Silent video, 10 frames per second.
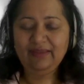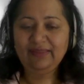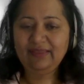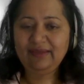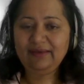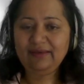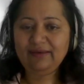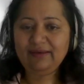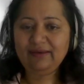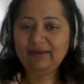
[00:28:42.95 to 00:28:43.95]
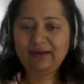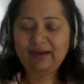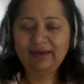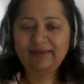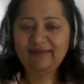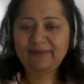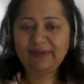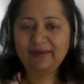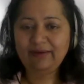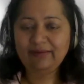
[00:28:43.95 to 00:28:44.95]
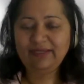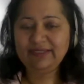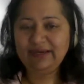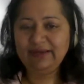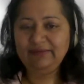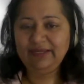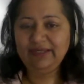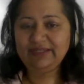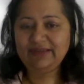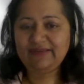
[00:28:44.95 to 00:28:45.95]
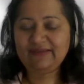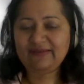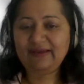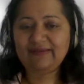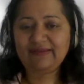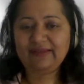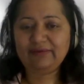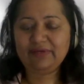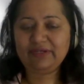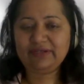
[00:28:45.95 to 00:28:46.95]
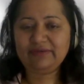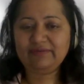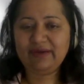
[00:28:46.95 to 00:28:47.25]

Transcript: then I spend all my time in just asking the question,